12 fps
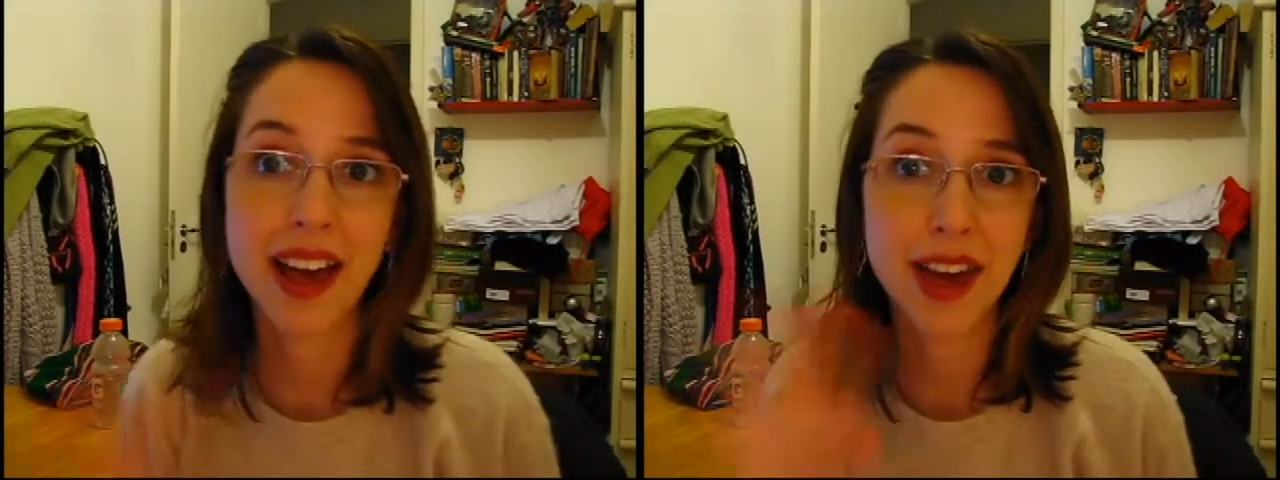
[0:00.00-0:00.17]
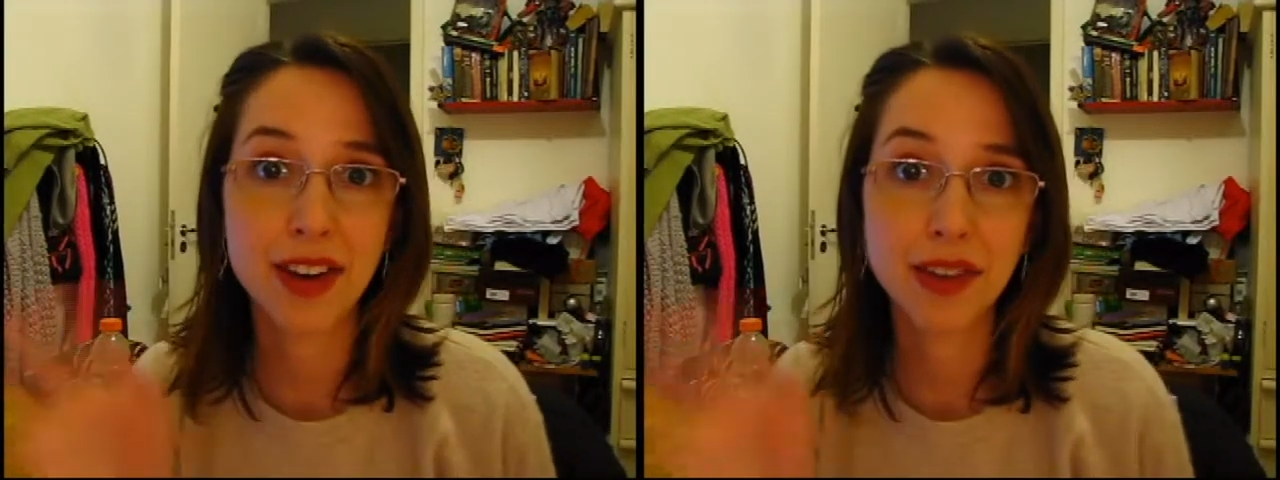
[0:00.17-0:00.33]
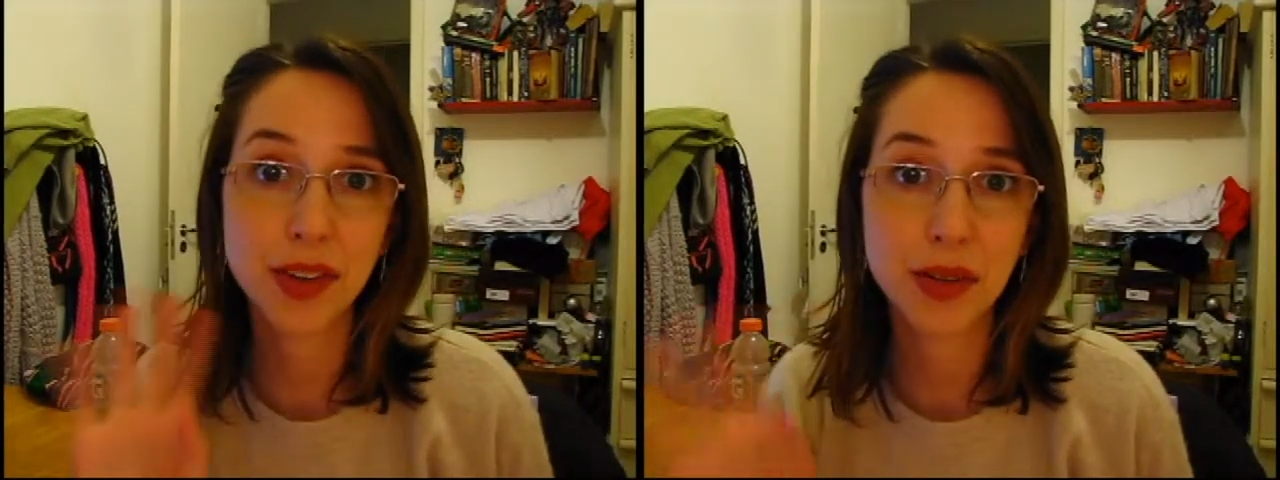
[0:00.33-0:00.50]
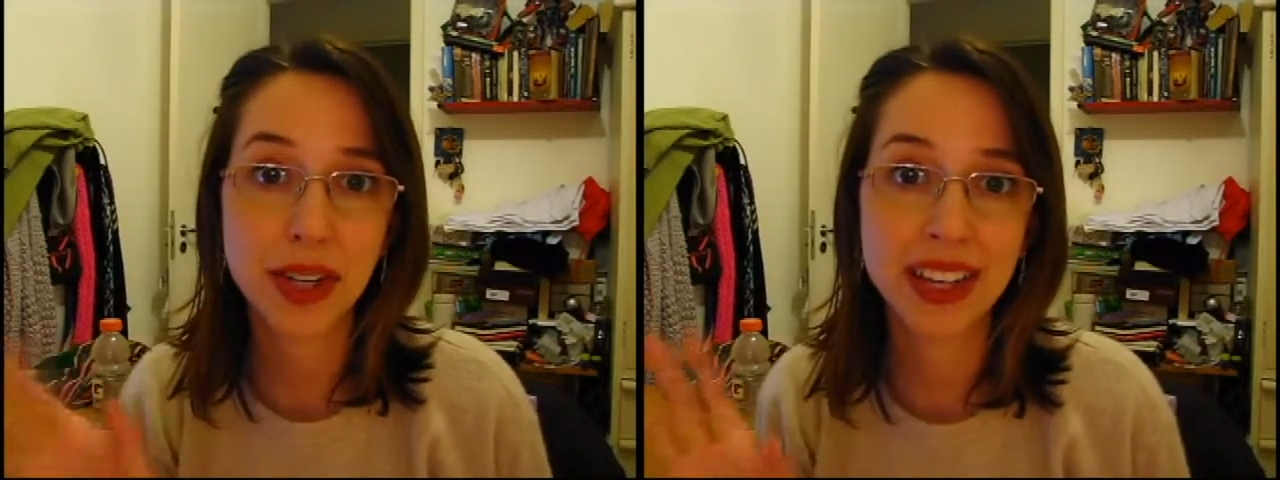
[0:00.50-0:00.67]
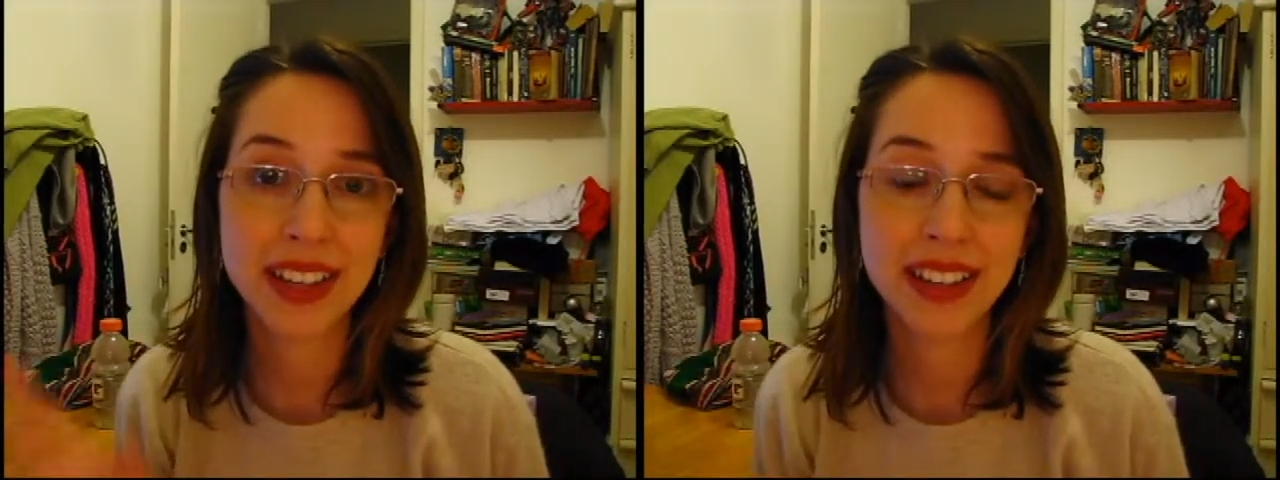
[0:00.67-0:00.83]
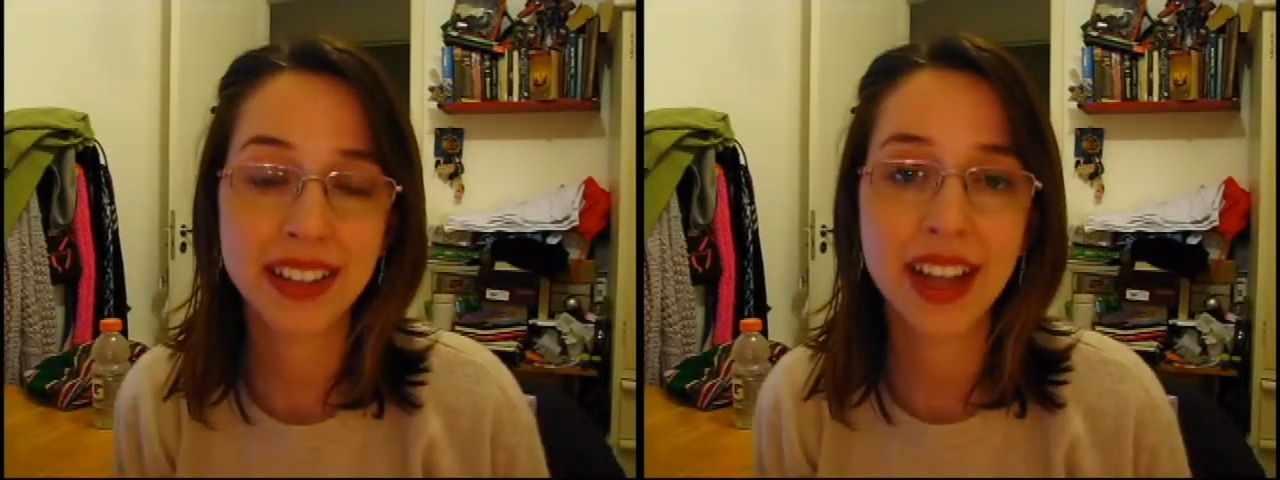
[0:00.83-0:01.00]
Hi
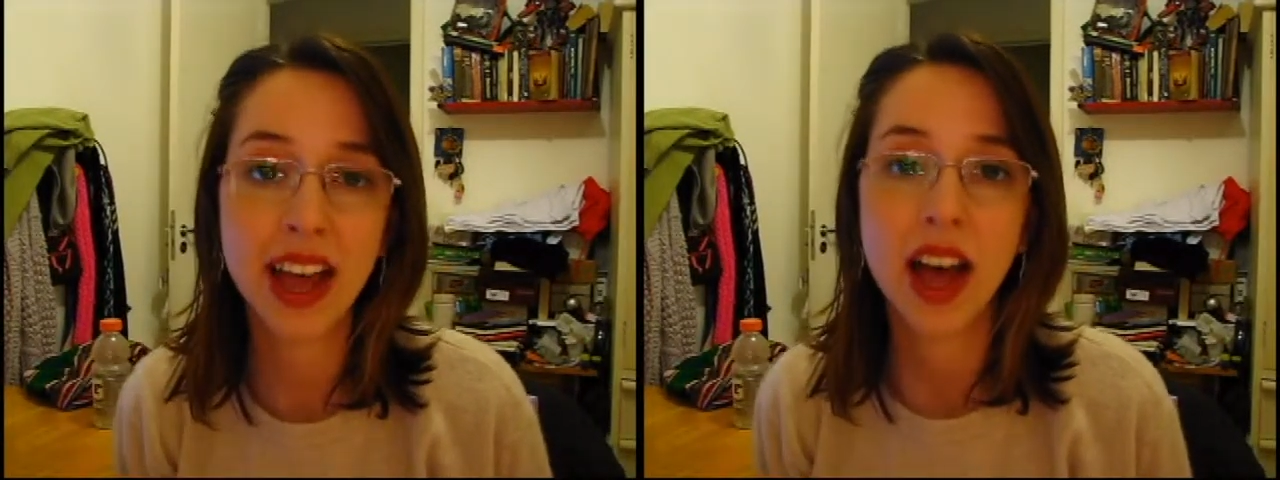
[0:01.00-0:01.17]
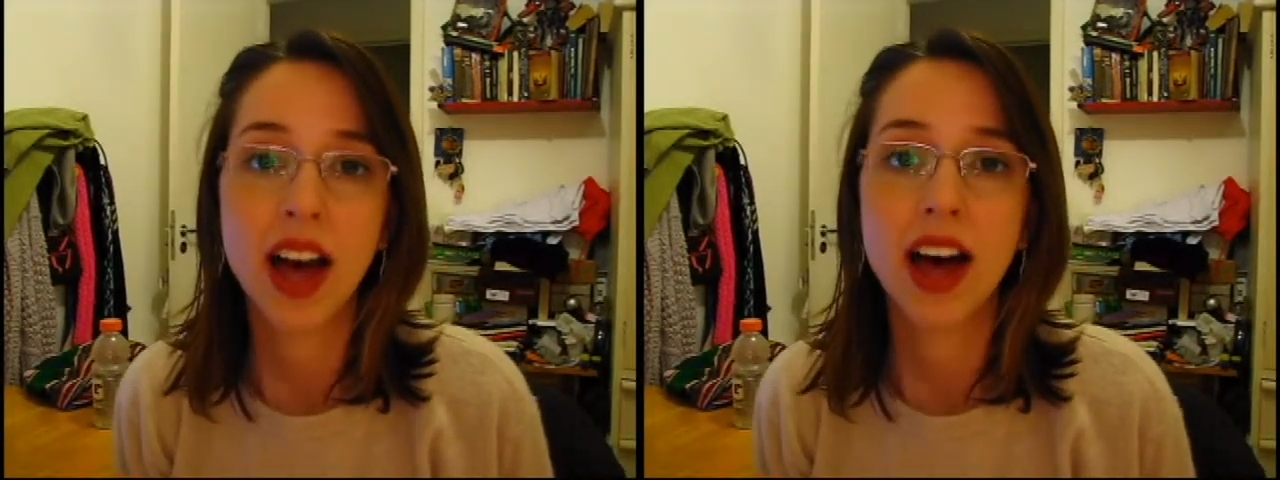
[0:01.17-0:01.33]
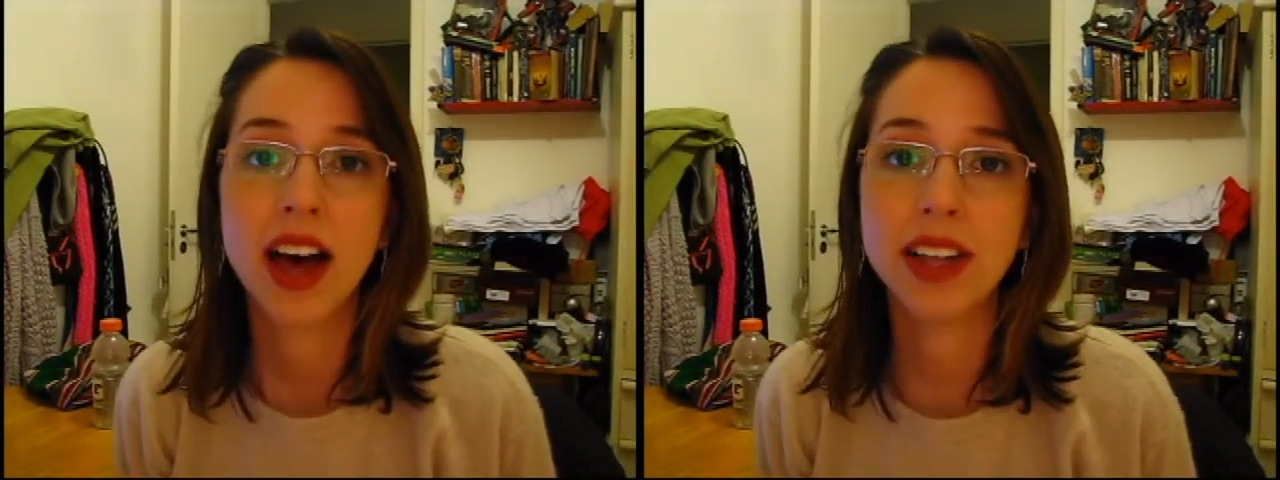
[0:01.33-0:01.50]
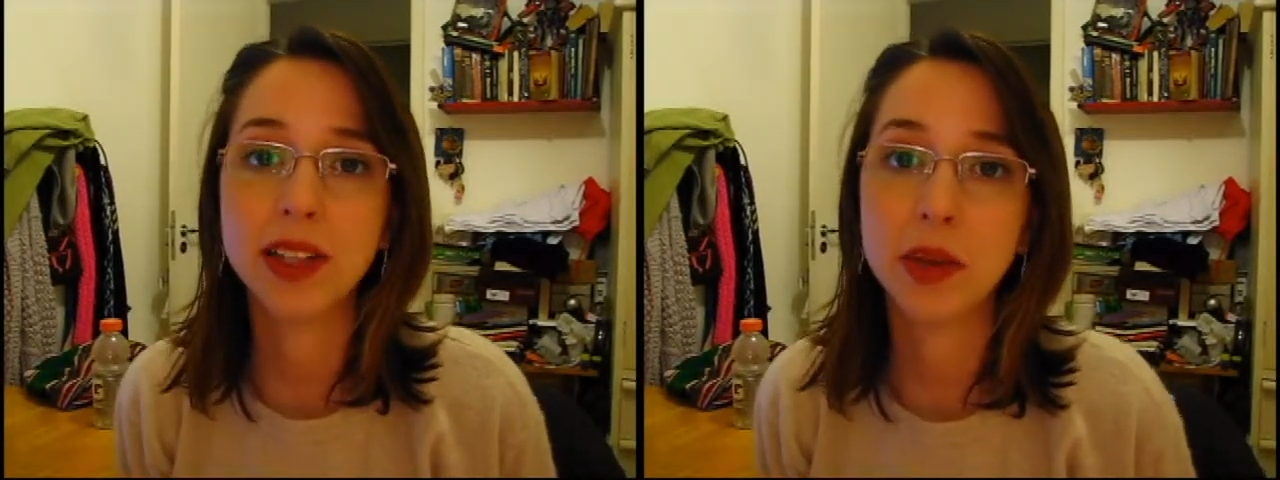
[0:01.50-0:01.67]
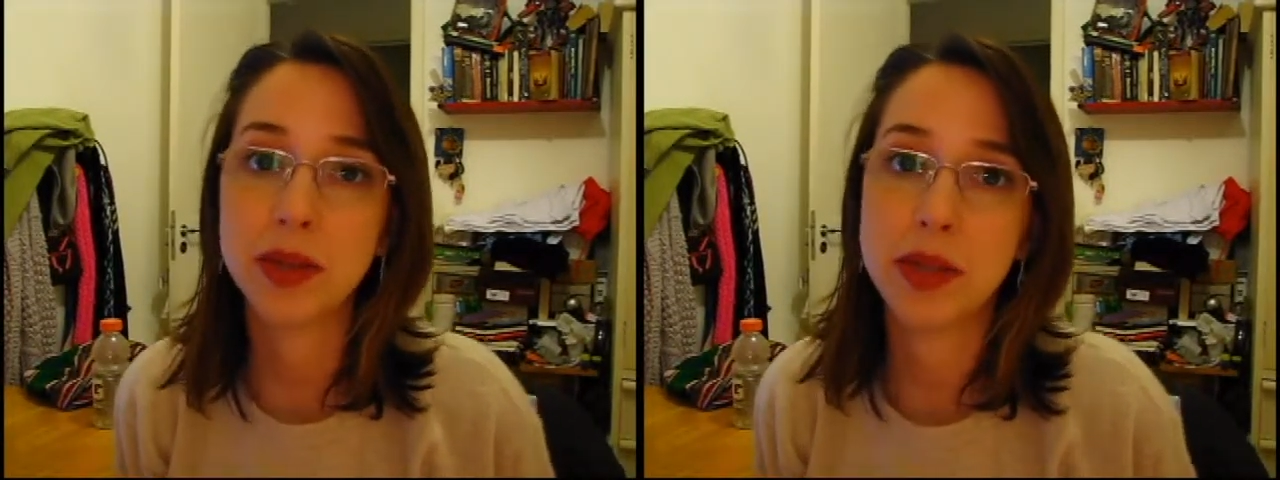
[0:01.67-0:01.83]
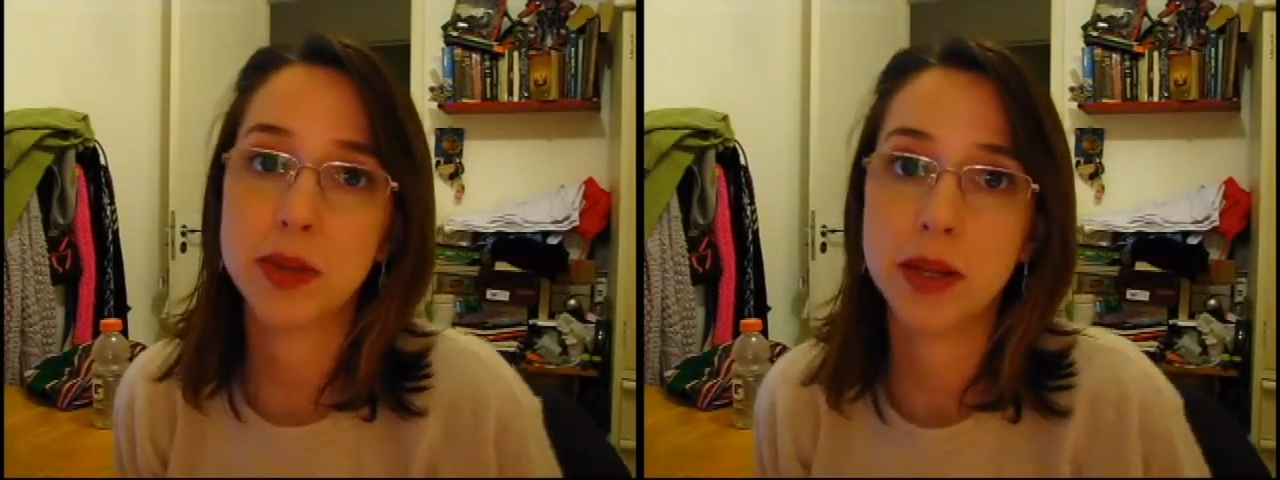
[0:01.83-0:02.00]
everyone! I
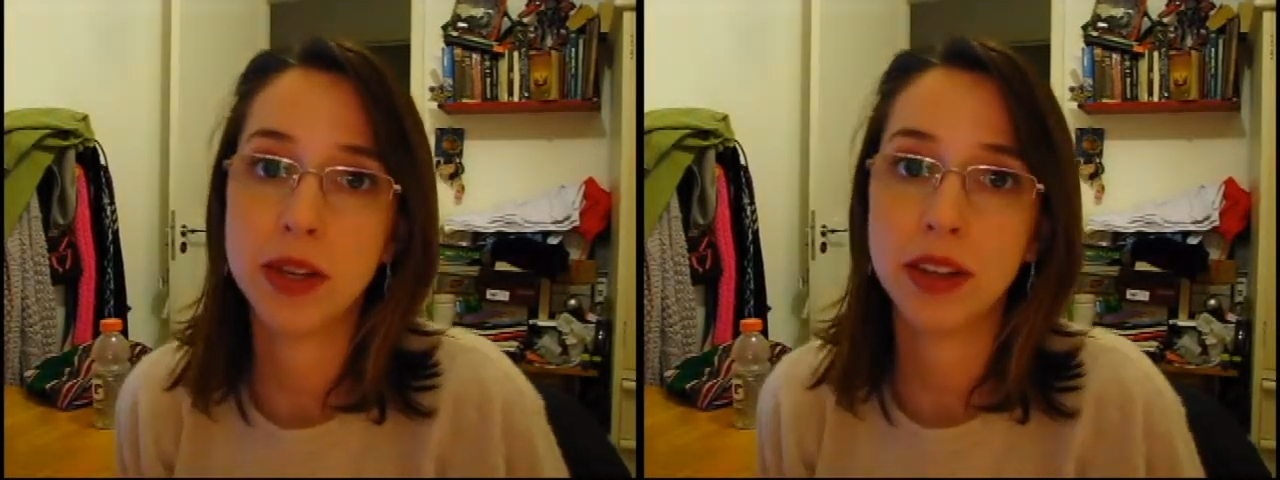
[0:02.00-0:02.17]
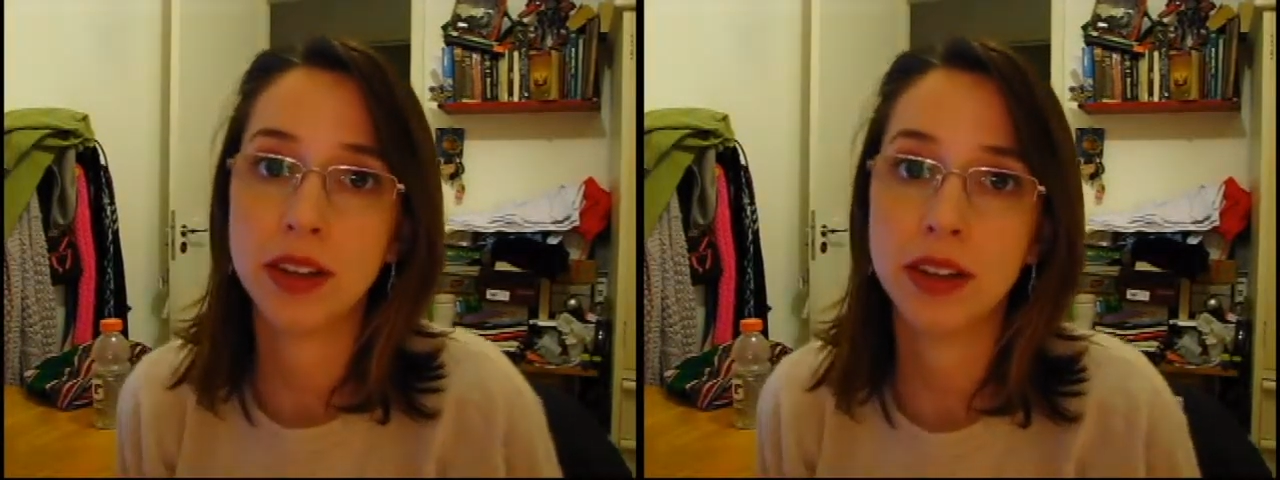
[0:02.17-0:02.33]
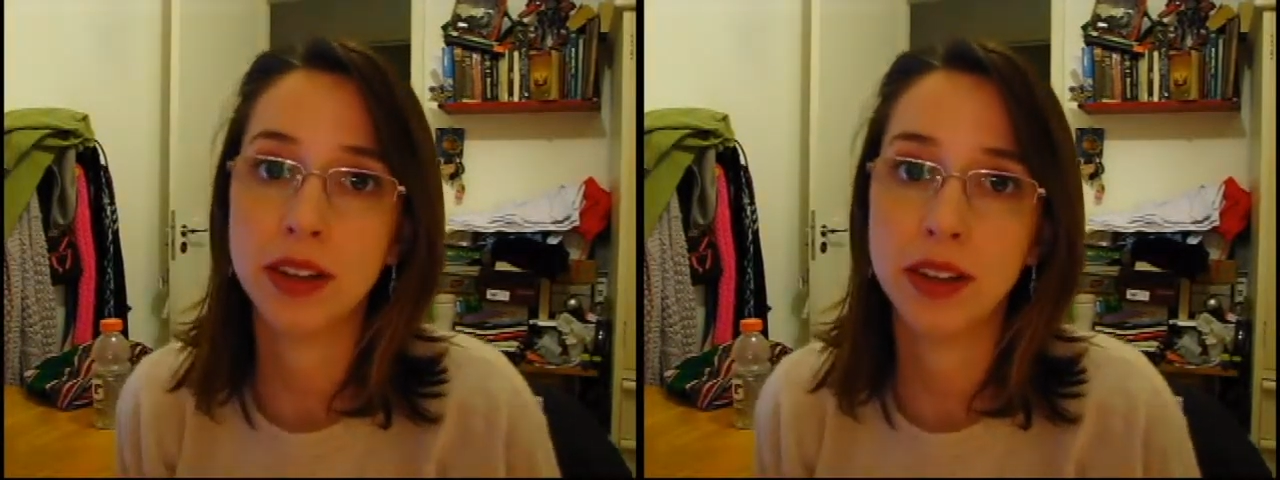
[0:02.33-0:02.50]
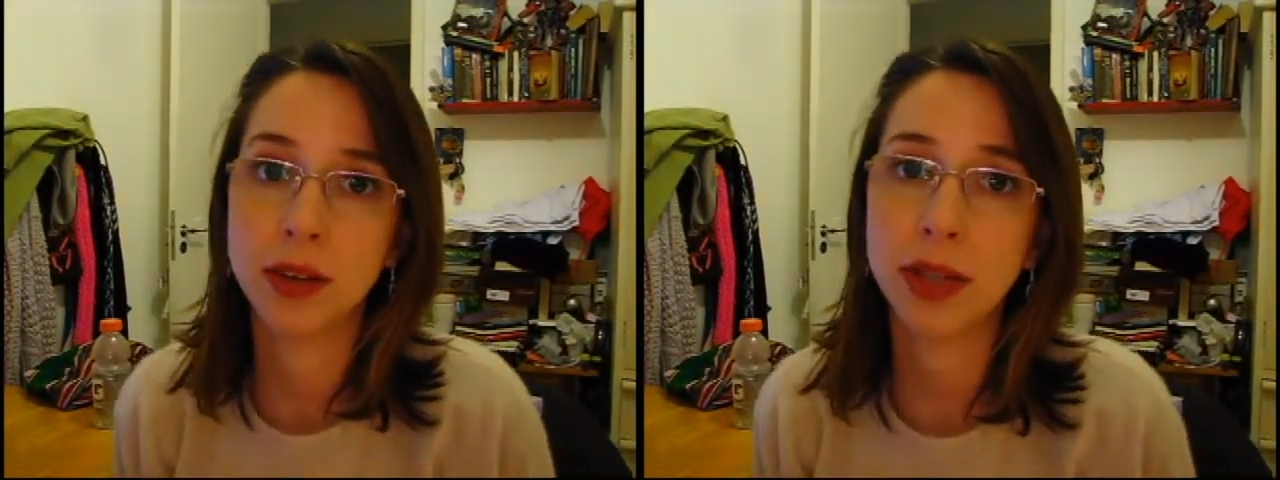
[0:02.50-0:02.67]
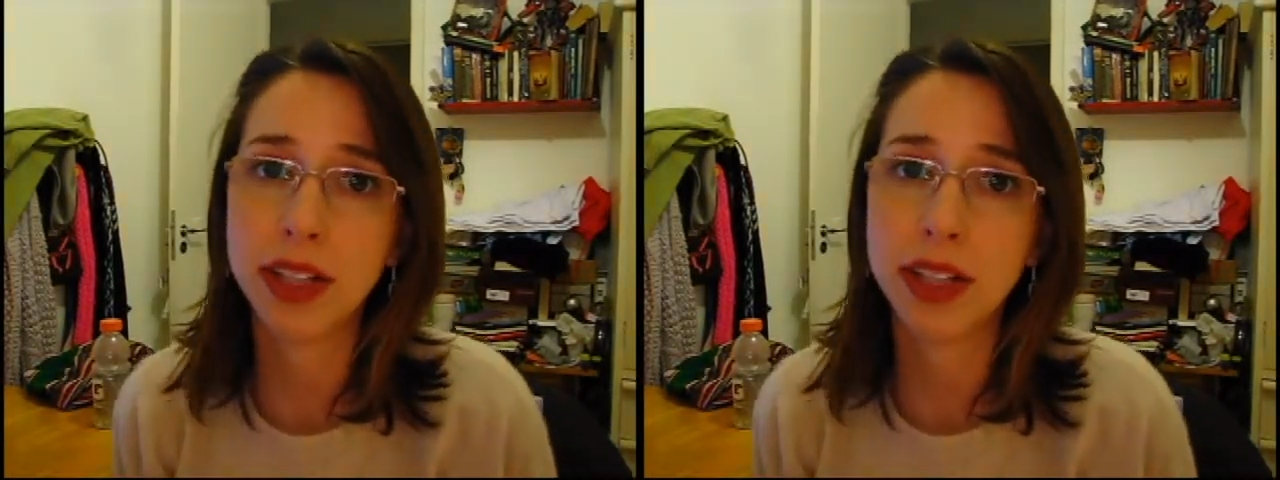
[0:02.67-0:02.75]
know it's been a